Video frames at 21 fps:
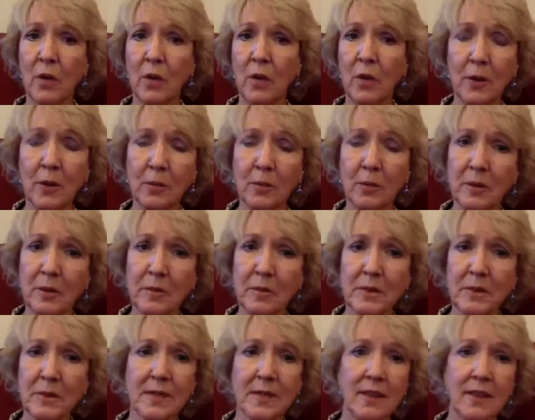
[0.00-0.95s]
our
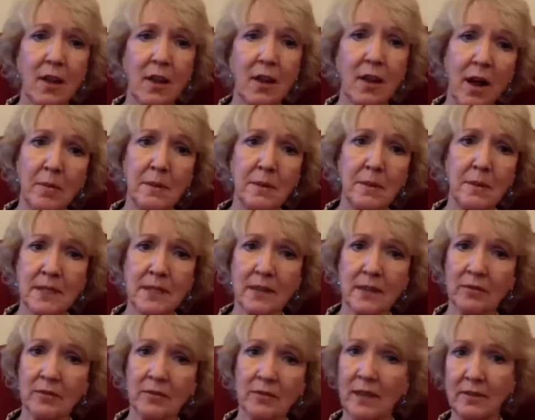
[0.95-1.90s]
premise that the opposite
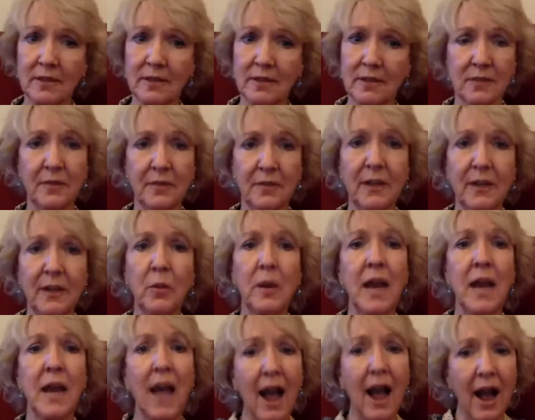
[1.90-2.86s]
of love is fear,
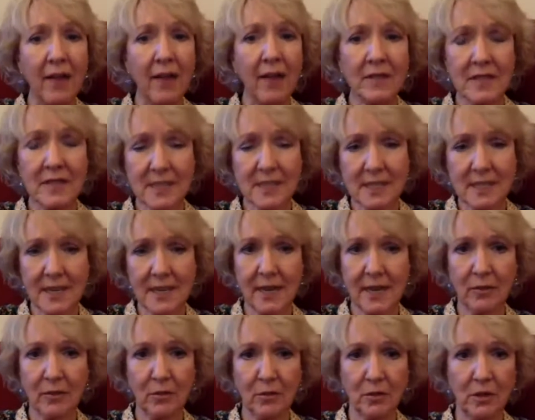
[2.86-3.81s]
we have to stay
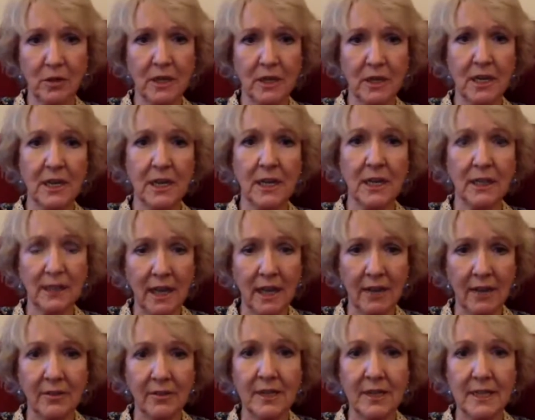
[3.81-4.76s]
rooted in a
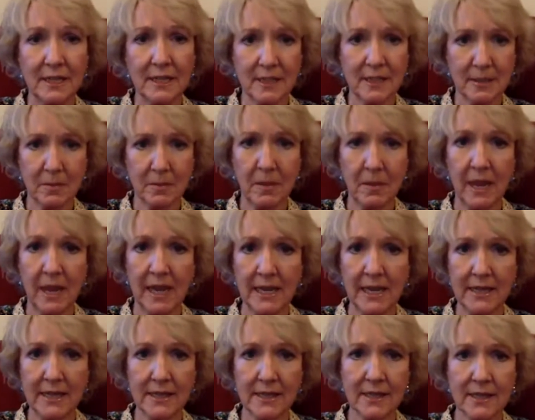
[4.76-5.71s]
loving
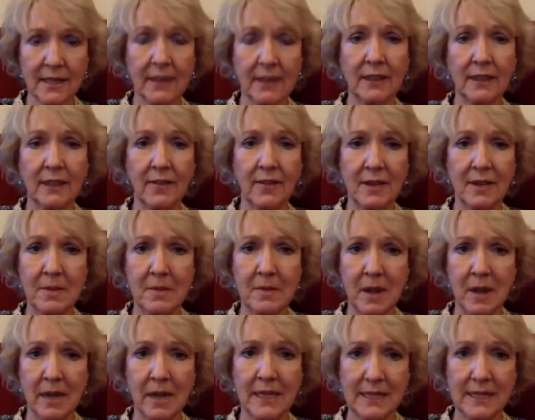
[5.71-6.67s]
space, in a loving
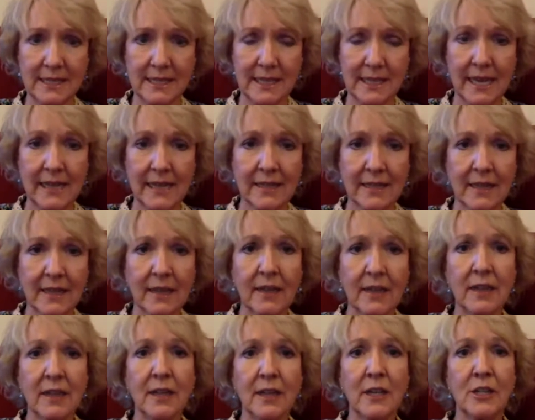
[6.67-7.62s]
mindset,
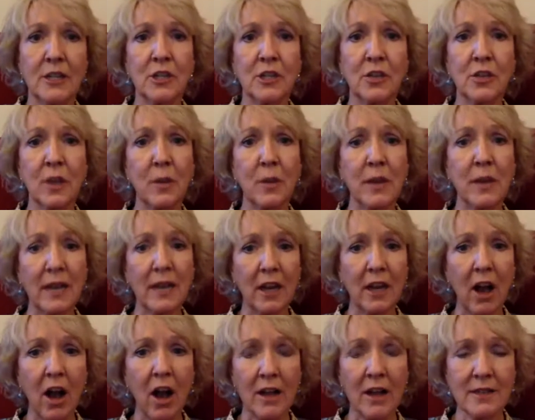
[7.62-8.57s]
so that we can
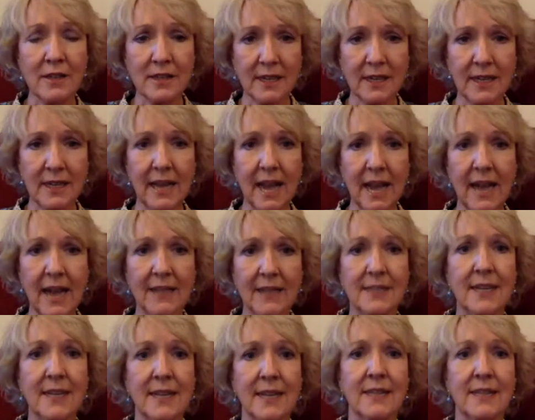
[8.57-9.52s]
constantly
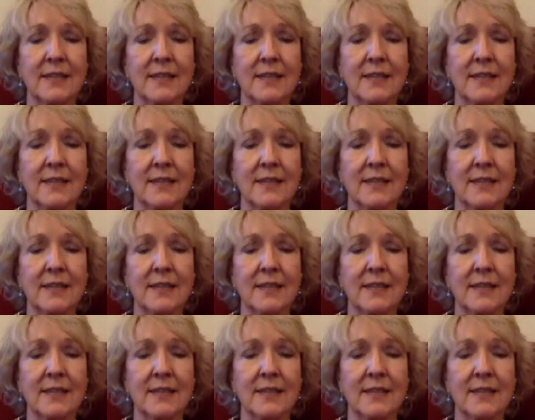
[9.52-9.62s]
access